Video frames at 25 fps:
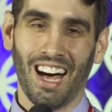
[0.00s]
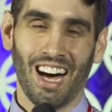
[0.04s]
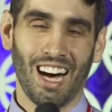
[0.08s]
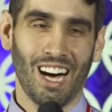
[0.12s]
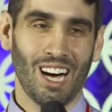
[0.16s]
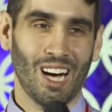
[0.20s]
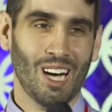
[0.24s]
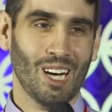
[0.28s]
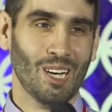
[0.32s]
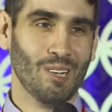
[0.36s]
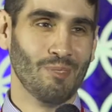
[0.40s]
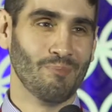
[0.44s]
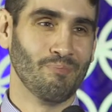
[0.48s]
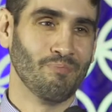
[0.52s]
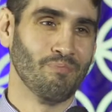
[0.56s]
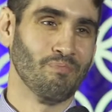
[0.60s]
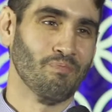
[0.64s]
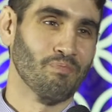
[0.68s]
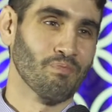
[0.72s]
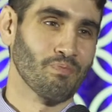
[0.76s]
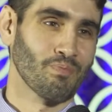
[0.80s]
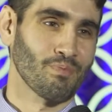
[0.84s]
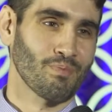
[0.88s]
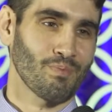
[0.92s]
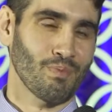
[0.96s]

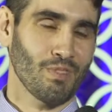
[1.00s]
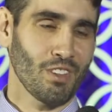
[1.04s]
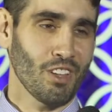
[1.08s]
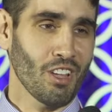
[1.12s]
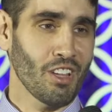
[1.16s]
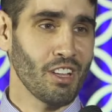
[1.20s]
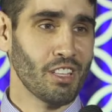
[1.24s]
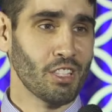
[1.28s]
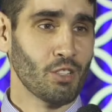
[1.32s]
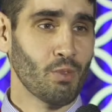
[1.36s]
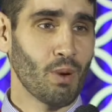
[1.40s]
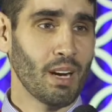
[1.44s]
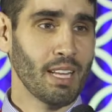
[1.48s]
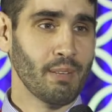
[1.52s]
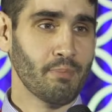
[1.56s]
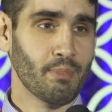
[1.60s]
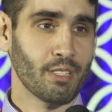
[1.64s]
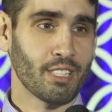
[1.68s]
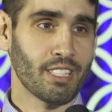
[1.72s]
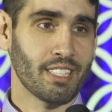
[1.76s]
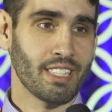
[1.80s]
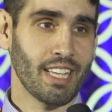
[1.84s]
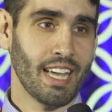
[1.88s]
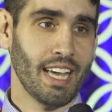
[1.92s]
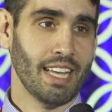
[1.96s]

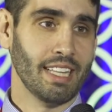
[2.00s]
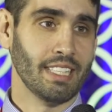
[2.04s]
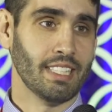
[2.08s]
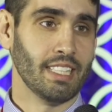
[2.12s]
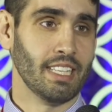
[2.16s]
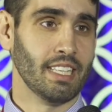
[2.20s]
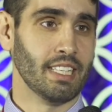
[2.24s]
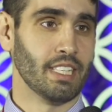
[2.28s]
20%